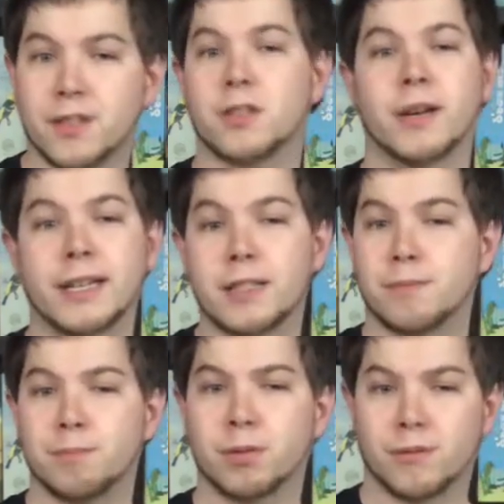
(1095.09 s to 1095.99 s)
So I guess
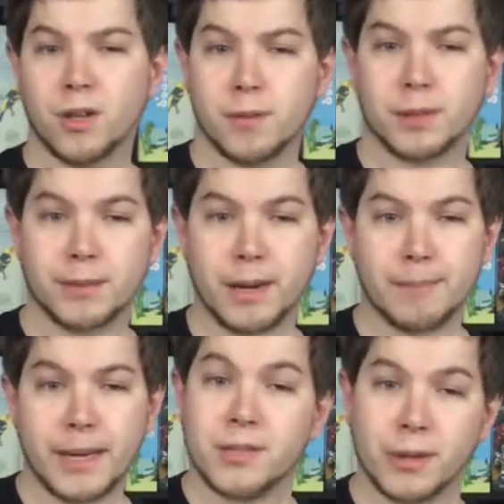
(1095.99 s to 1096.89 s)
preferably my
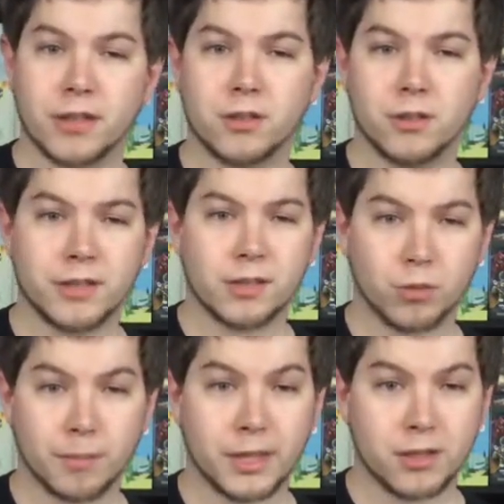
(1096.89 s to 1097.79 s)
best way to do this
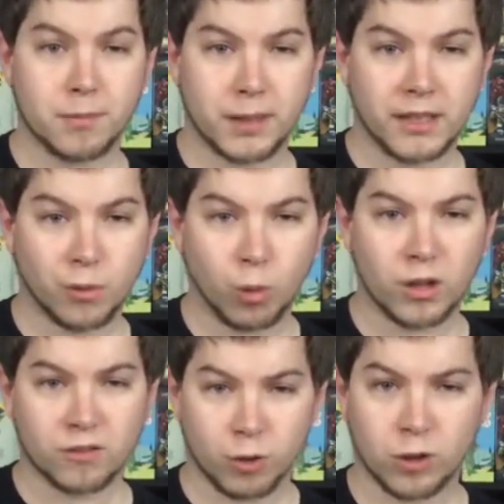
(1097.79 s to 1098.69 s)
would be to play the
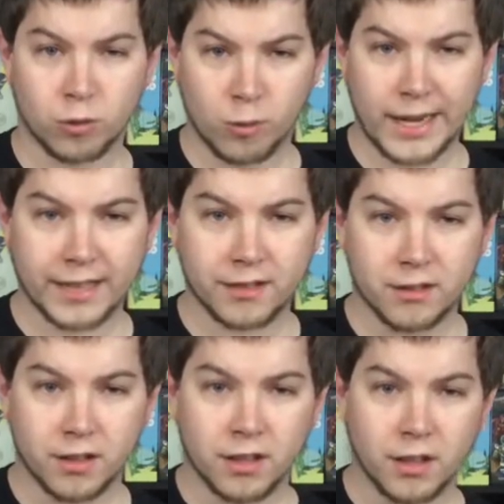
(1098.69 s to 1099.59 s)
Royal Wedding
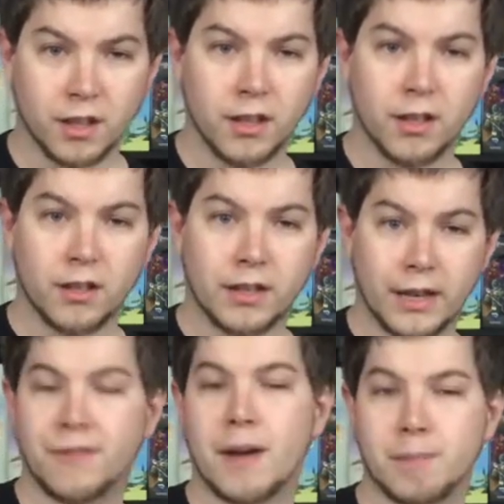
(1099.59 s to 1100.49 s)

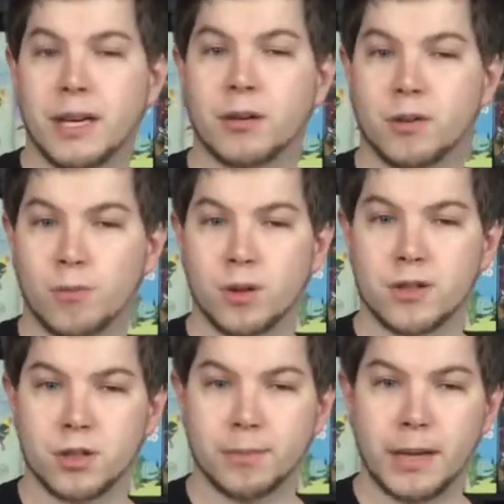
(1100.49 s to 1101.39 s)
if I'm playing with more than
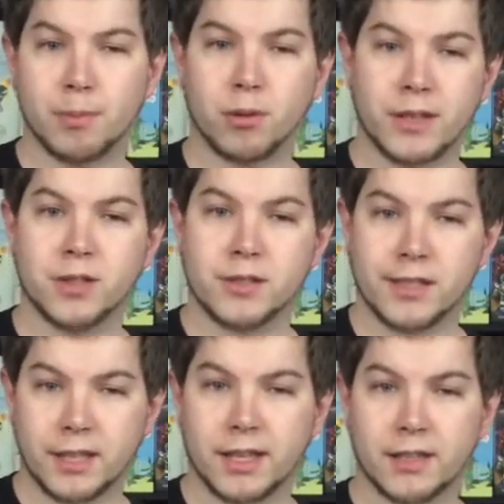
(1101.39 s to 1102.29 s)
2 people and
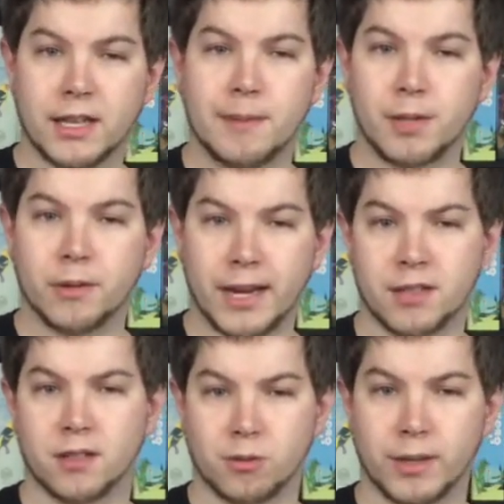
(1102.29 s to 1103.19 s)
using the Kingdomino
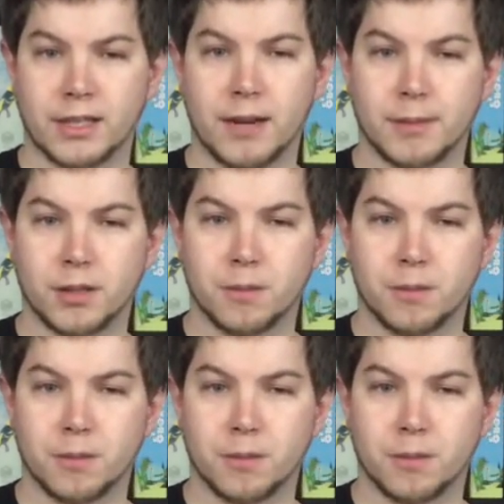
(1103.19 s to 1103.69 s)
and the Queendomino.